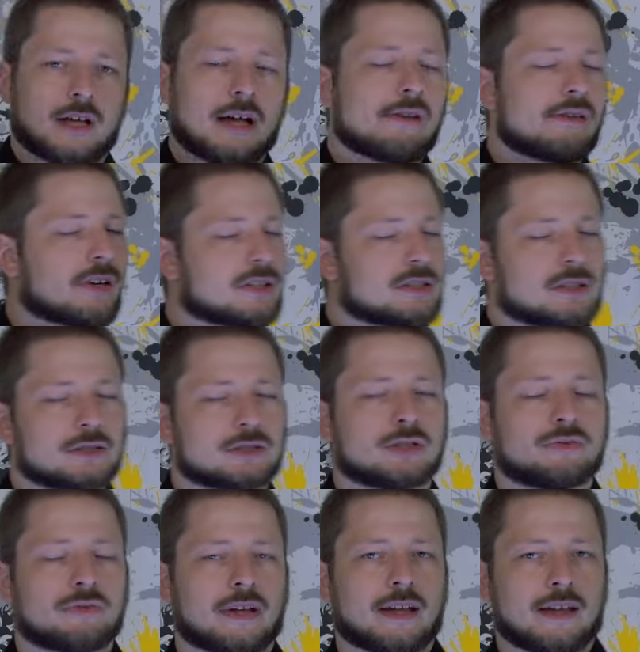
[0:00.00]
However, I also
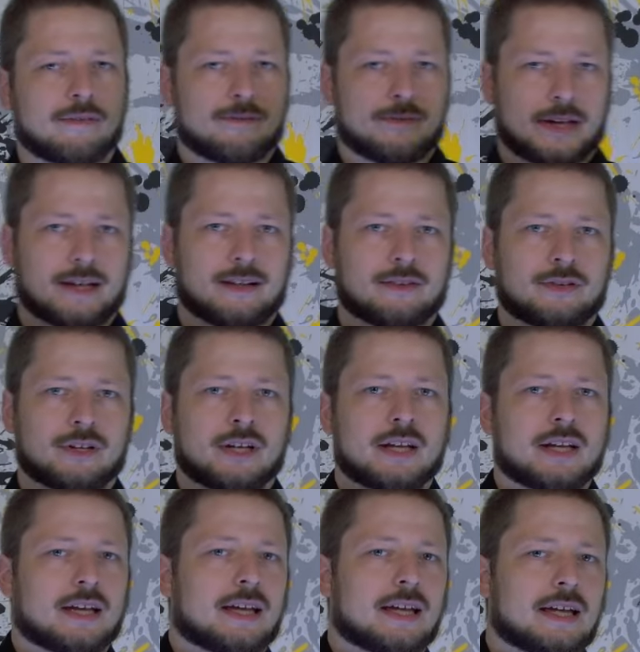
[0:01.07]
think he failed
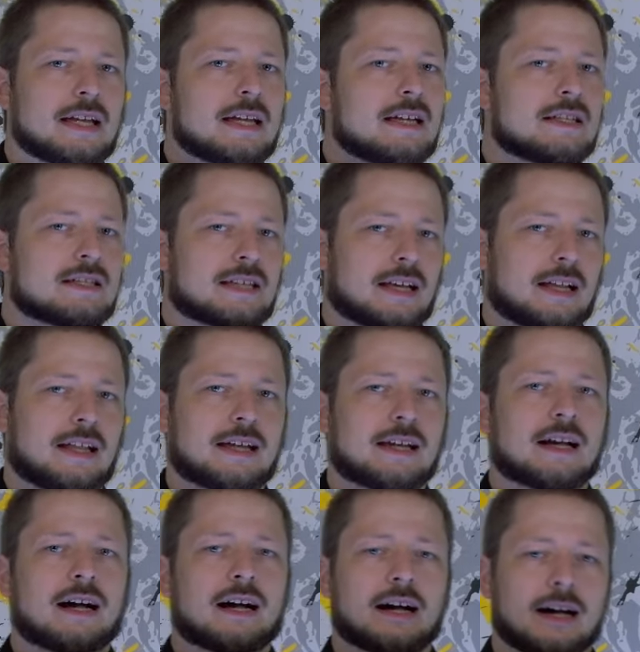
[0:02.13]
in telling
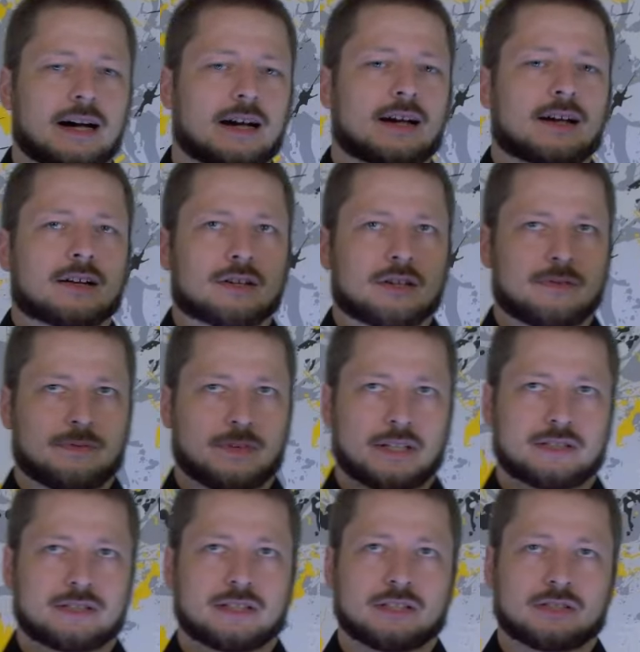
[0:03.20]
a
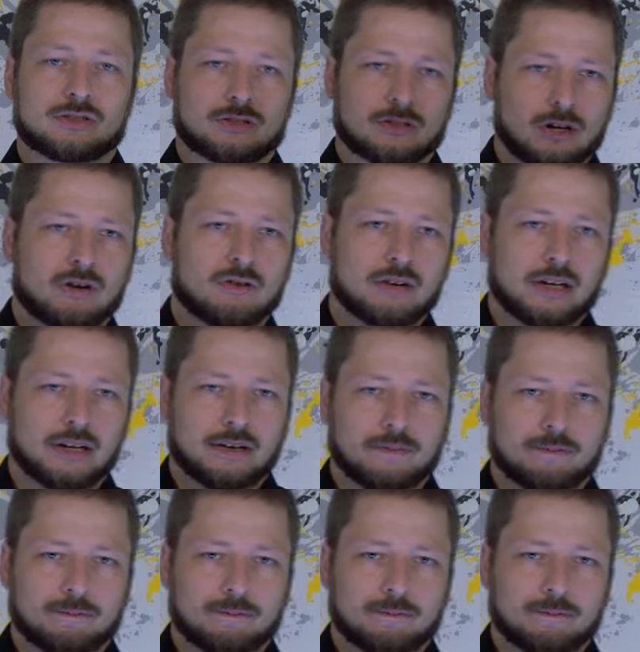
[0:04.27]
convincing story.